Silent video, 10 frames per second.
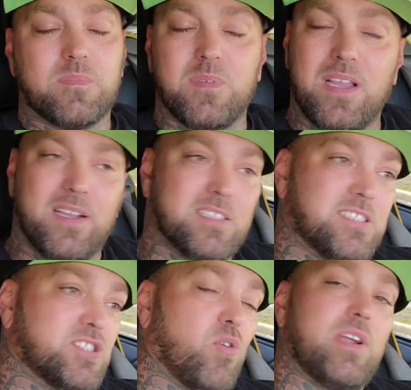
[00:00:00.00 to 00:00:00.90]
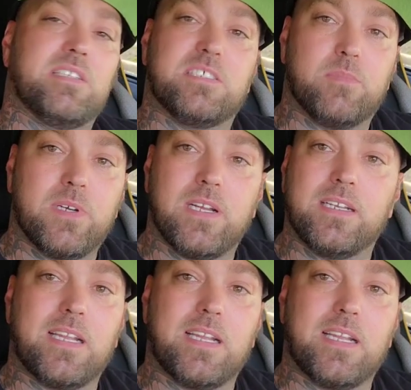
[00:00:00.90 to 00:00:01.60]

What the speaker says: and this is crazy, man.